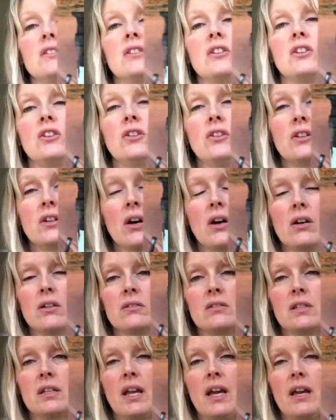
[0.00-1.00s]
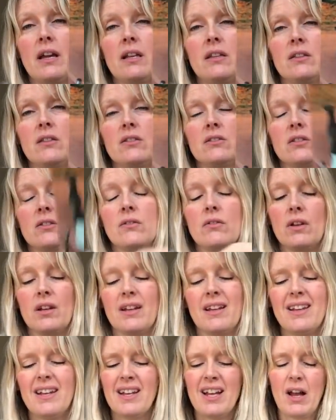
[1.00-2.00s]
is a good card to get into
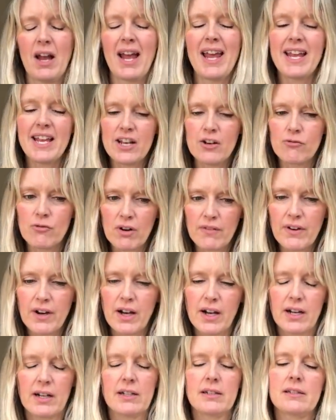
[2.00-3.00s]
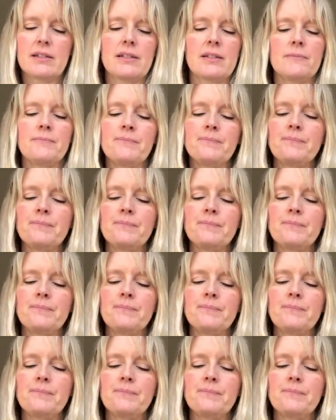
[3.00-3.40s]
in reverse.